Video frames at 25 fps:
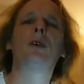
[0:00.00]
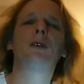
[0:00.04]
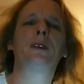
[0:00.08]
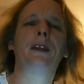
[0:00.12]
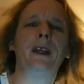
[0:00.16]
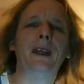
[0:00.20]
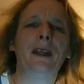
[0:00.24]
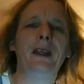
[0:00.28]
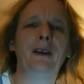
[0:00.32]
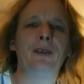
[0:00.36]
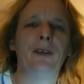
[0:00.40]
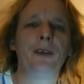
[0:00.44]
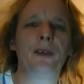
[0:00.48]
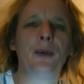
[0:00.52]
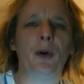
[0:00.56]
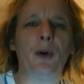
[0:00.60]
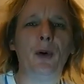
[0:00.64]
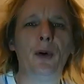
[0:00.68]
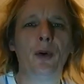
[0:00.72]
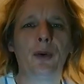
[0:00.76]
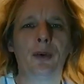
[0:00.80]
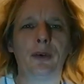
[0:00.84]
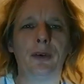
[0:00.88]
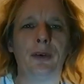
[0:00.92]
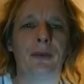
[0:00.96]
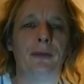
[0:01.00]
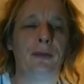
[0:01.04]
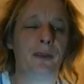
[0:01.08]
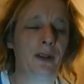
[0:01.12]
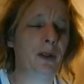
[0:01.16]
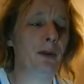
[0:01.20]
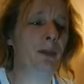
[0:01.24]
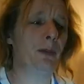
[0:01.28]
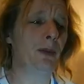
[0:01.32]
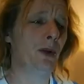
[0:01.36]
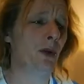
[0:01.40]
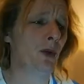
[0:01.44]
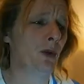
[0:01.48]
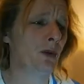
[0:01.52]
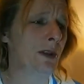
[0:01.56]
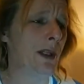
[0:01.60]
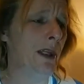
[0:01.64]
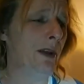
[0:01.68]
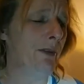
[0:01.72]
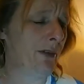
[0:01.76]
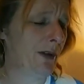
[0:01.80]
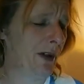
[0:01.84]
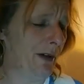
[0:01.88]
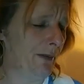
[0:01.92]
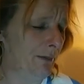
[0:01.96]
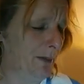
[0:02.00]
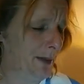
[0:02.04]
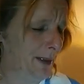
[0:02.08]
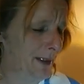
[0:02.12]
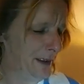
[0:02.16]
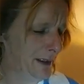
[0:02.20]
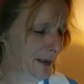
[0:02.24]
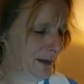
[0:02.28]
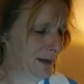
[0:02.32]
day for dogs, but it's been a long day for everybody.